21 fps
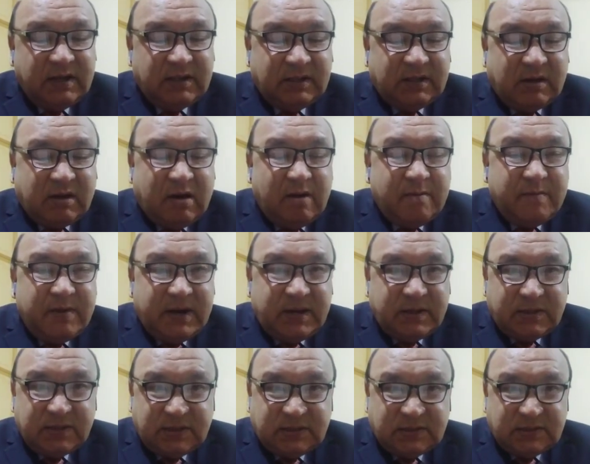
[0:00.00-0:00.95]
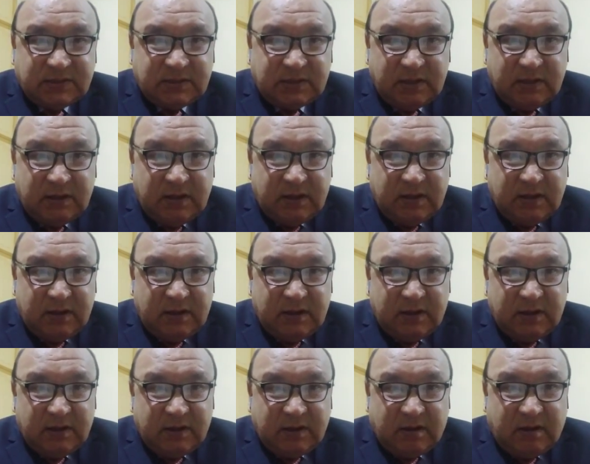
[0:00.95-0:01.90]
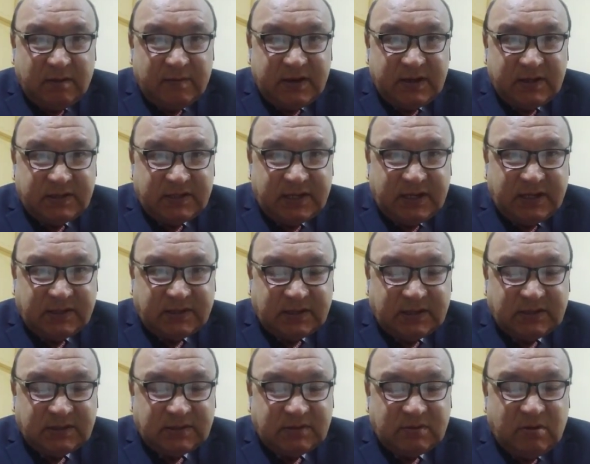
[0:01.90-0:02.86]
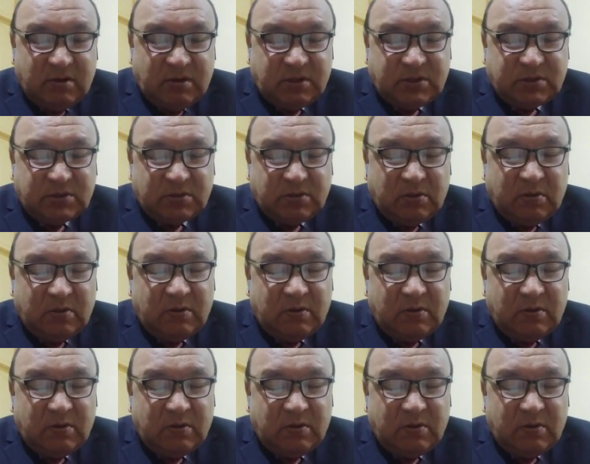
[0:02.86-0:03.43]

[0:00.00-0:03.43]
The commenters, commentators not